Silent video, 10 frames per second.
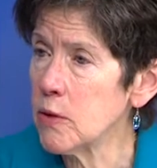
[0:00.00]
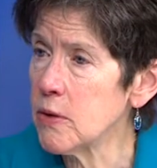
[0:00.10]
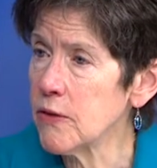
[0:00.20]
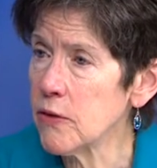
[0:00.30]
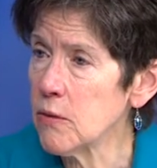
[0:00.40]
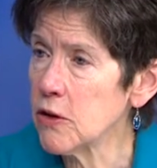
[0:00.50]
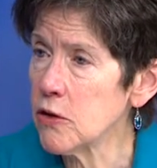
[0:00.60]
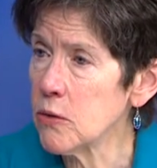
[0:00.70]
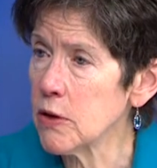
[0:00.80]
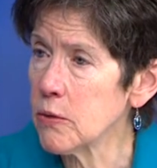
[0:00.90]
would be
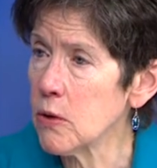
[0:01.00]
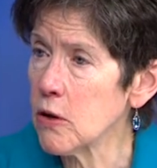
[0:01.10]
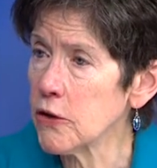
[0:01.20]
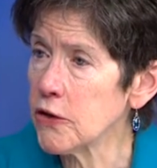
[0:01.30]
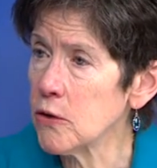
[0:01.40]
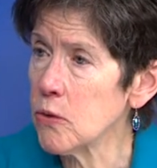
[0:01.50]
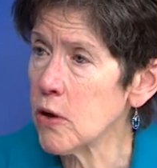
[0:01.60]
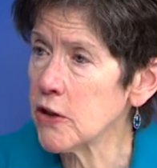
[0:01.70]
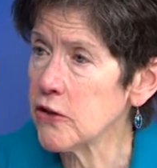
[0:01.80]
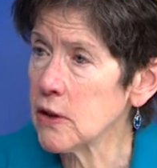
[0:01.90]
familiar with, we're also
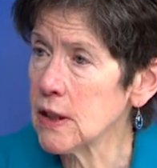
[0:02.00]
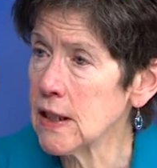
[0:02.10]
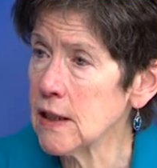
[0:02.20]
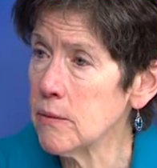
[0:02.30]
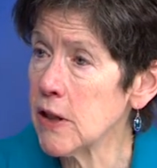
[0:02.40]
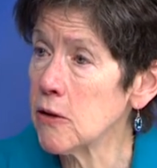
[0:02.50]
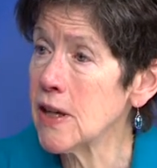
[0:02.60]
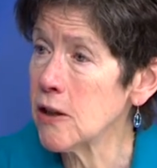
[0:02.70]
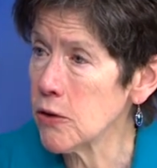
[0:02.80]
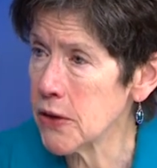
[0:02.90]
watching uh, mental
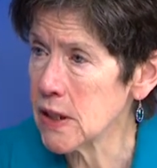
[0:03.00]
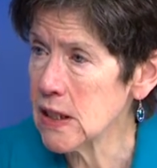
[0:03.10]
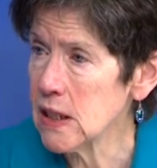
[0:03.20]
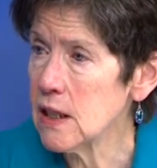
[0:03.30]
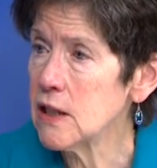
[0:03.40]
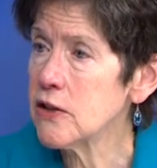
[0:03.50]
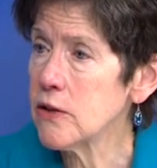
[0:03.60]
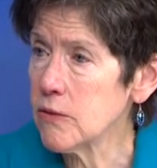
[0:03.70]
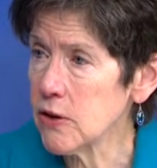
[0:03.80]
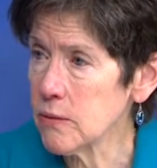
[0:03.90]
health
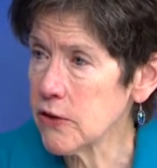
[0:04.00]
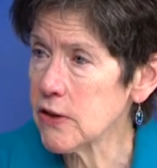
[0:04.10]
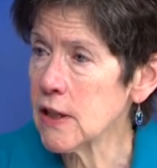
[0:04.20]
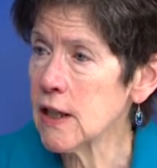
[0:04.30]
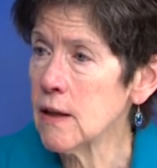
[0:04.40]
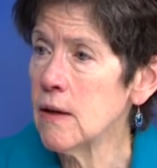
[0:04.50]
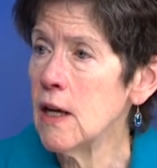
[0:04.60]
symptoms, uh,